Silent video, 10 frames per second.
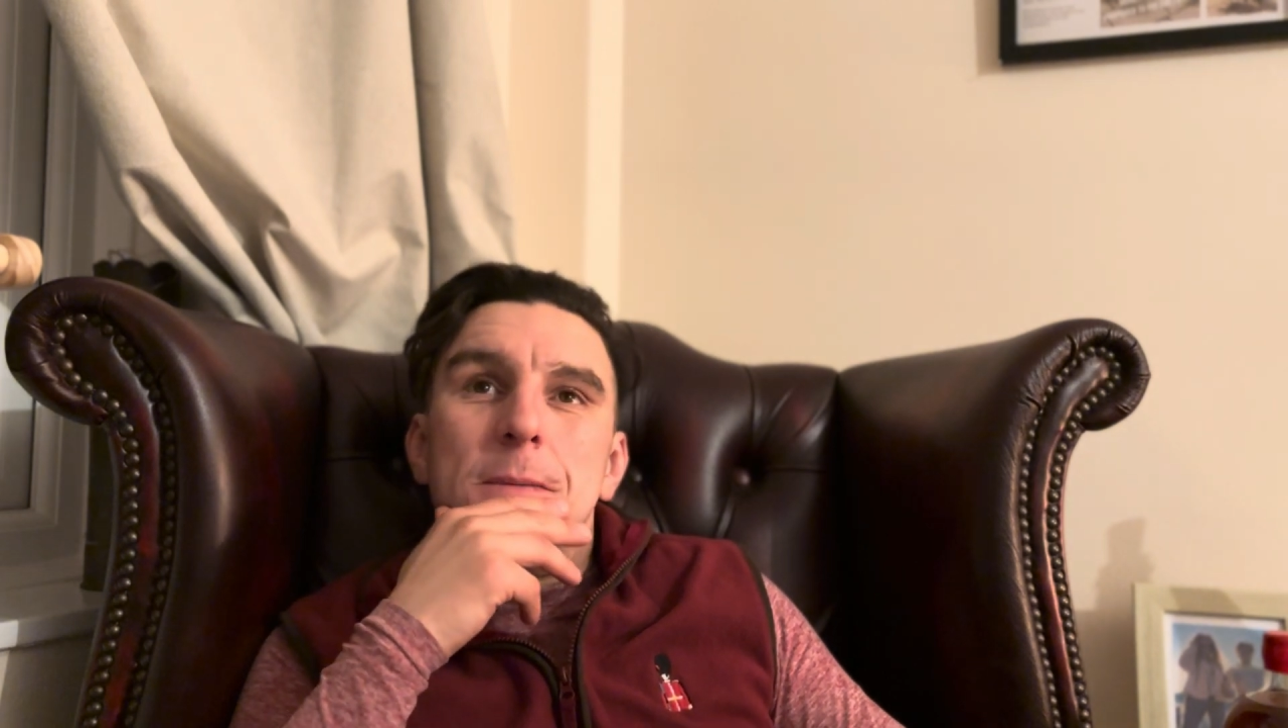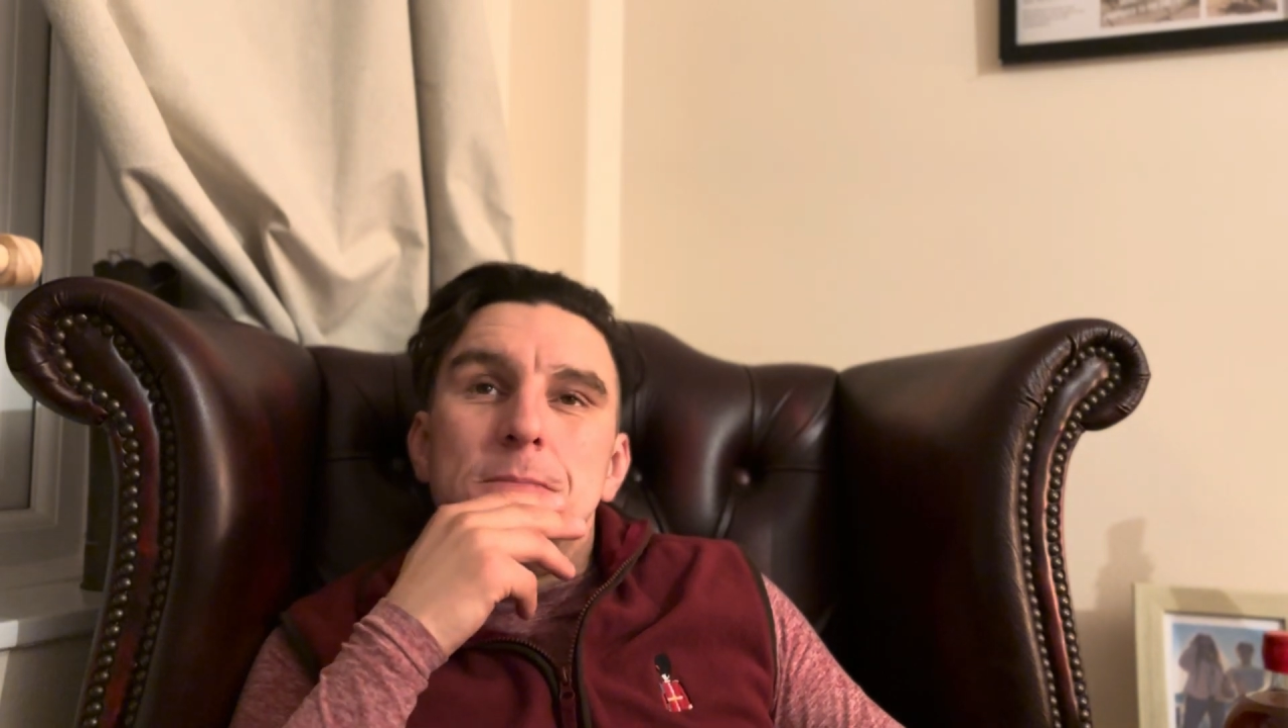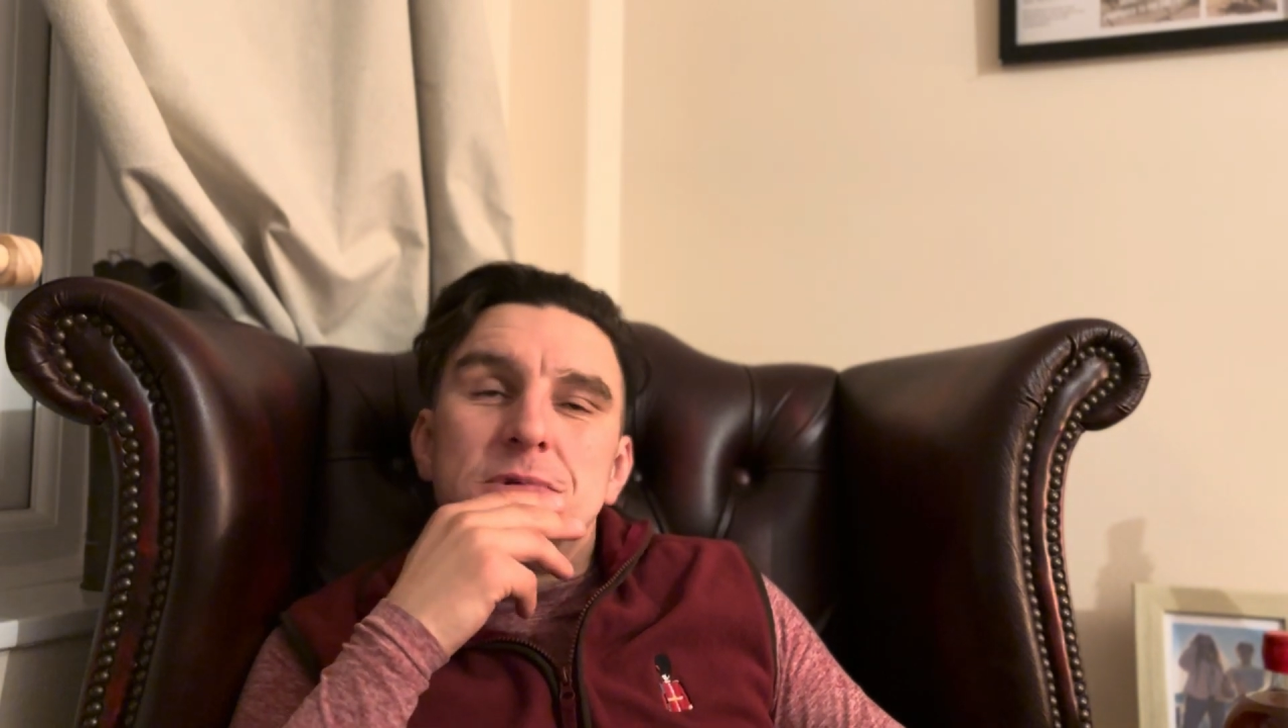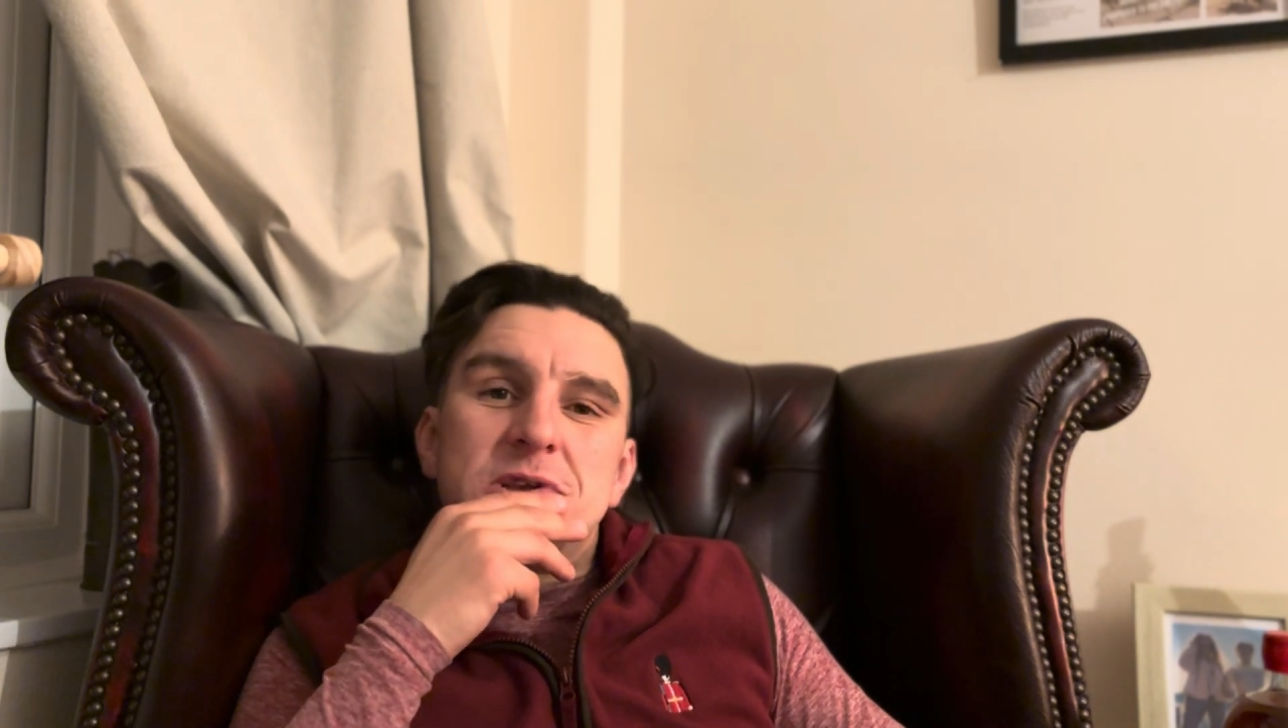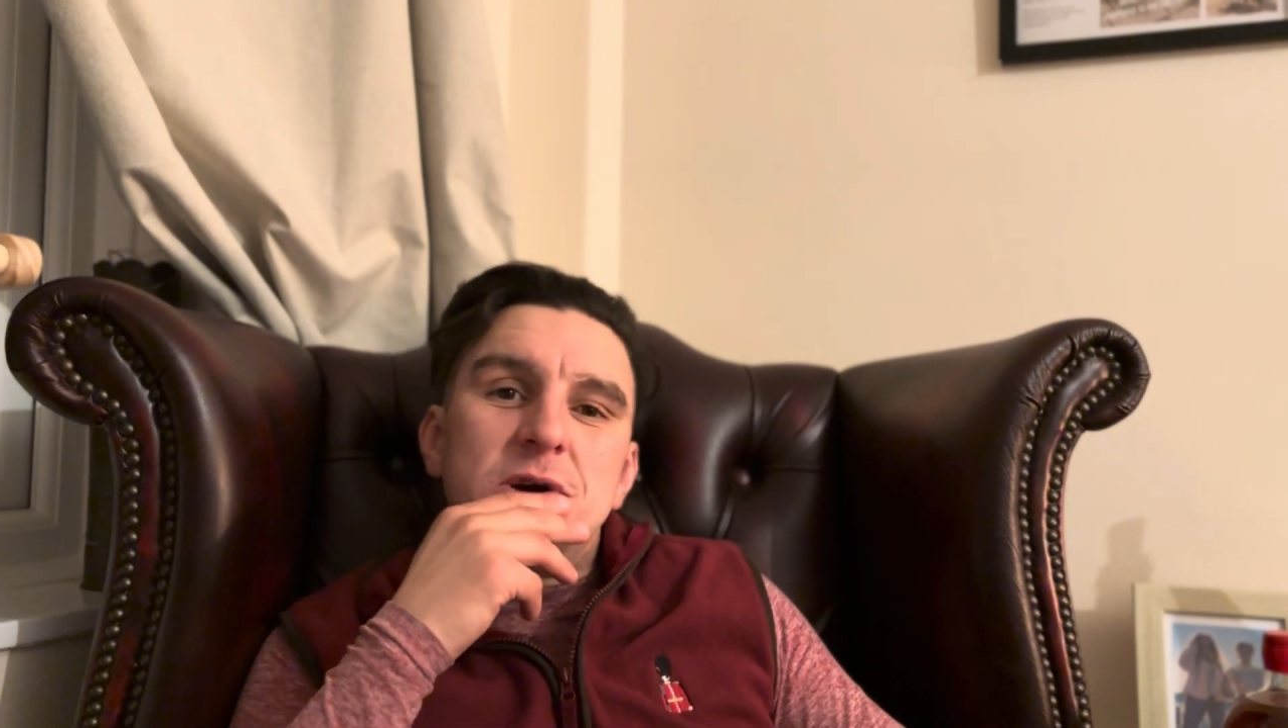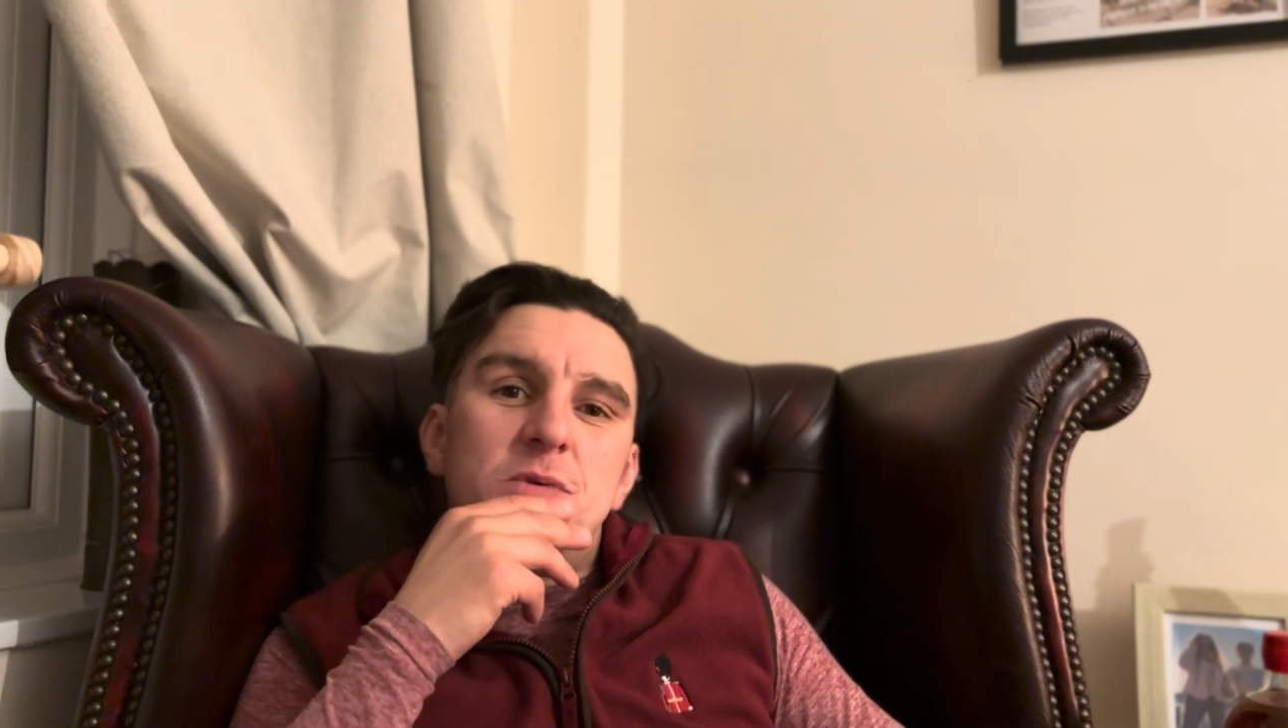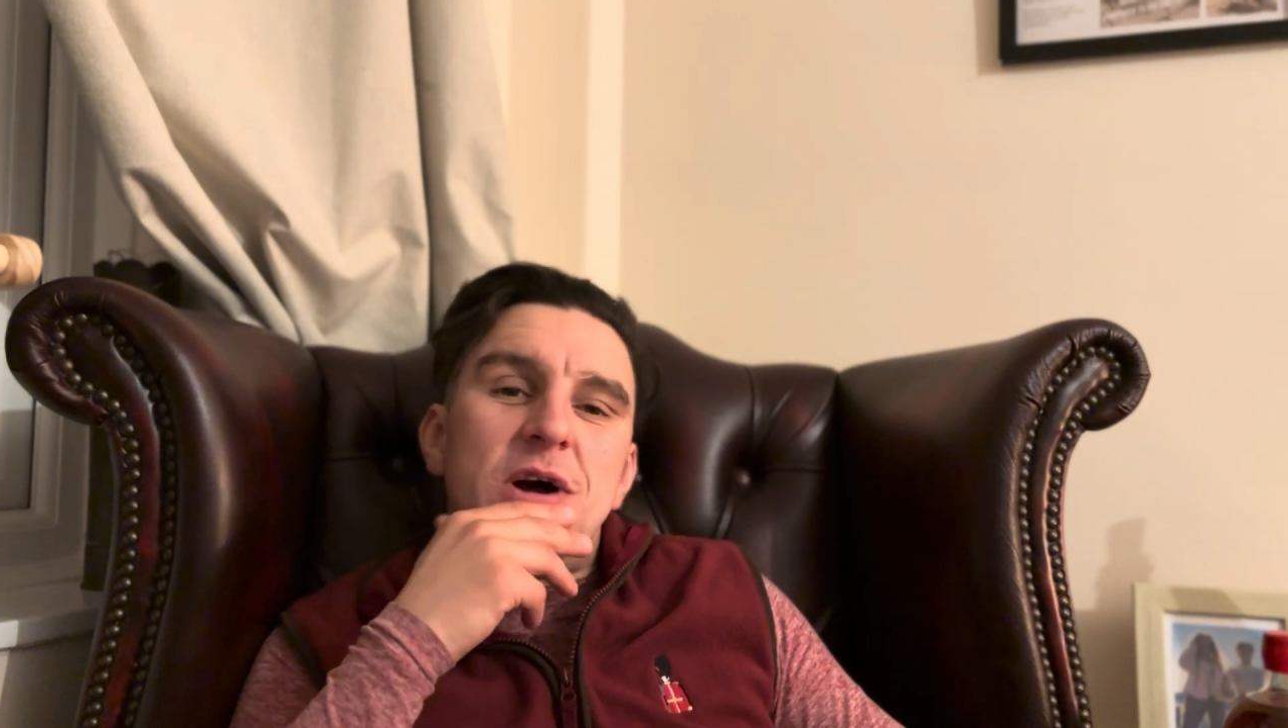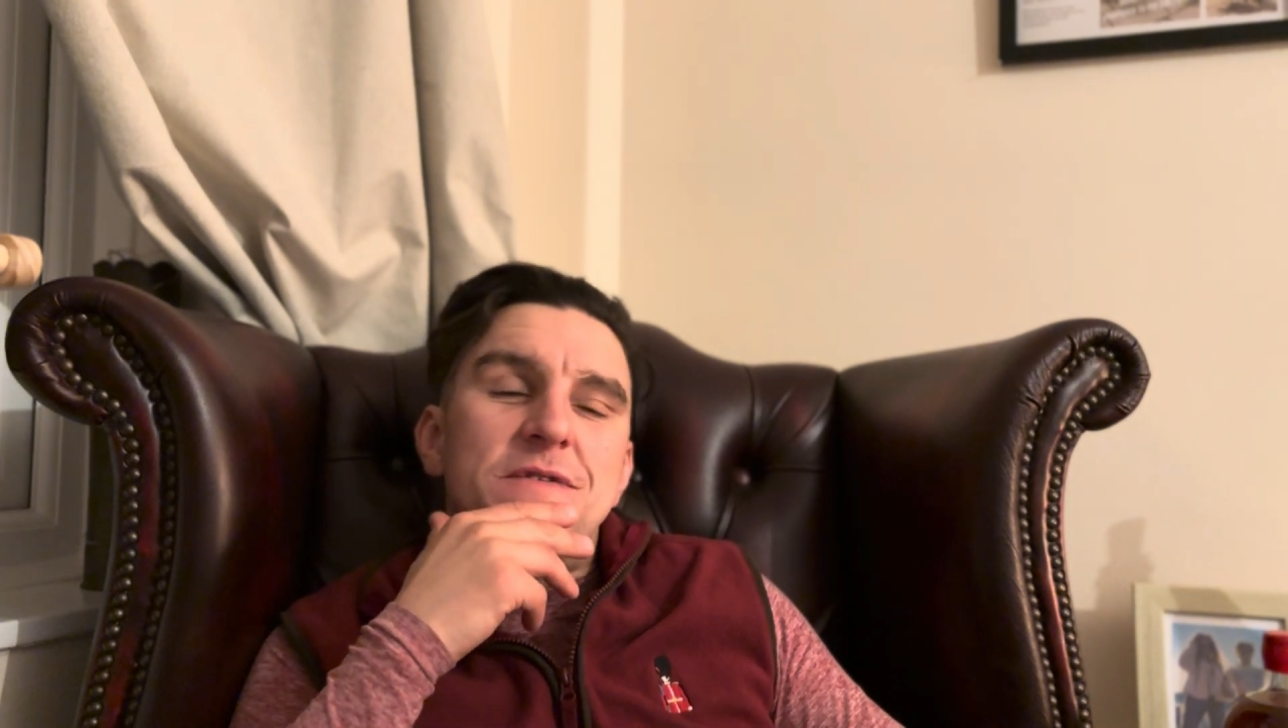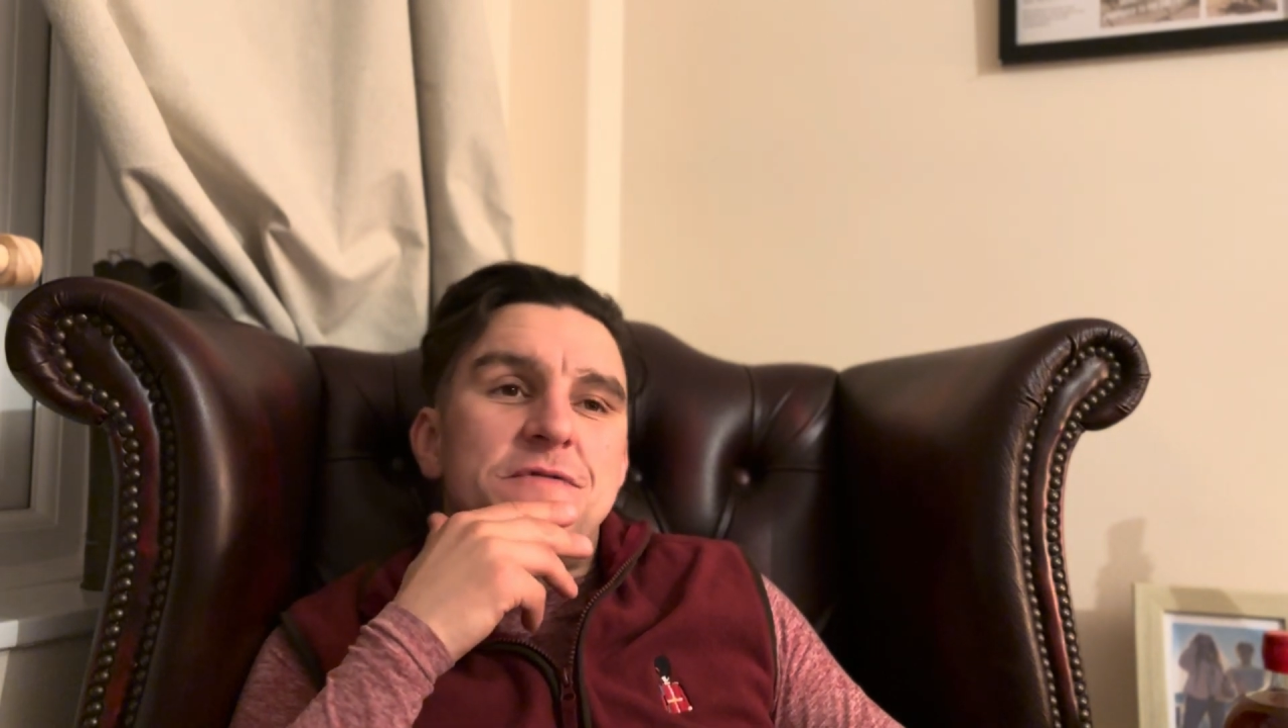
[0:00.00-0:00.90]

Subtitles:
Still waiting